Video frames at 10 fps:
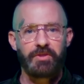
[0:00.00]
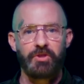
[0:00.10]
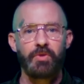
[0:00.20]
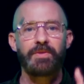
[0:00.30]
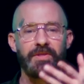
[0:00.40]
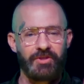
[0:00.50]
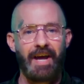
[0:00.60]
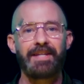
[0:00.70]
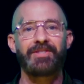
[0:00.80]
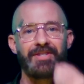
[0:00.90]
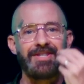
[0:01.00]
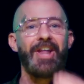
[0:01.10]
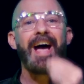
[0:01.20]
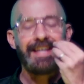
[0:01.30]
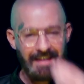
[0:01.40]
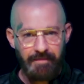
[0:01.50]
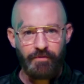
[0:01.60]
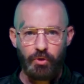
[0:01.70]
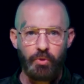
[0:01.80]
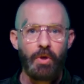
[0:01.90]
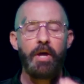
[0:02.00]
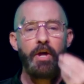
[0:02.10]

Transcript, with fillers: to you decided to not give you